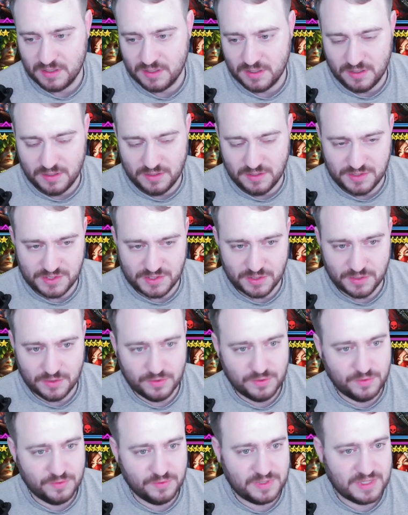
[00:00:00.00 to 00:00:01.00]

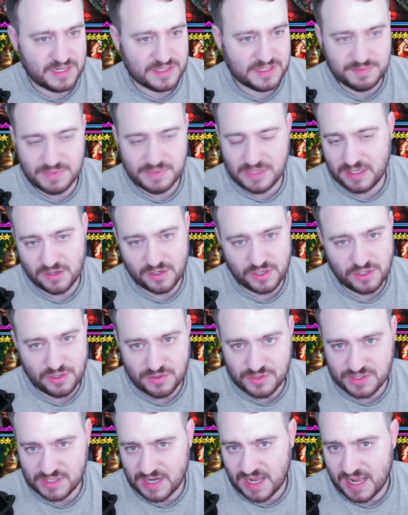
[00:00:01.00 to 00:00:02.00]
So that's me not
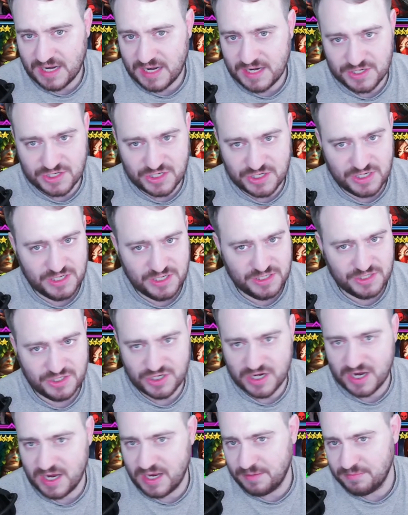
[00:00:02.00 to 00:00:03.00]
using energy,
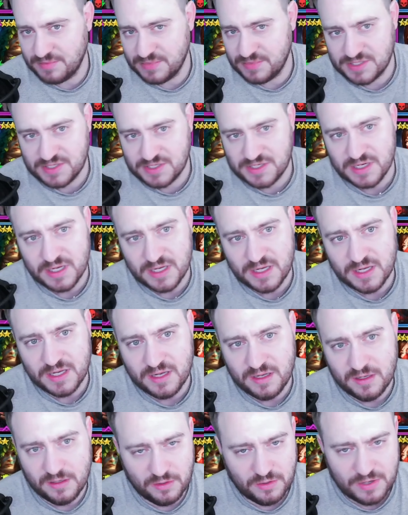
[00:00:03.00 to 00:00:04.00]
gems,
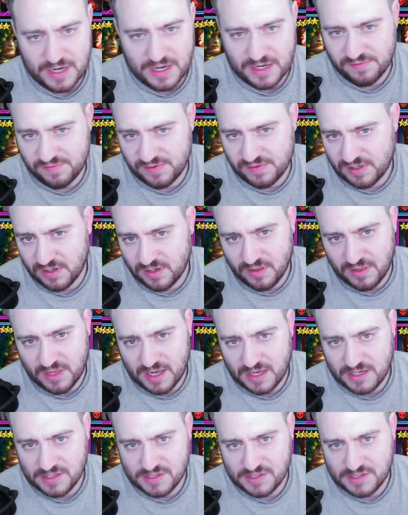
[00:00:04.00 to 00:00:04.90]
or anything like that.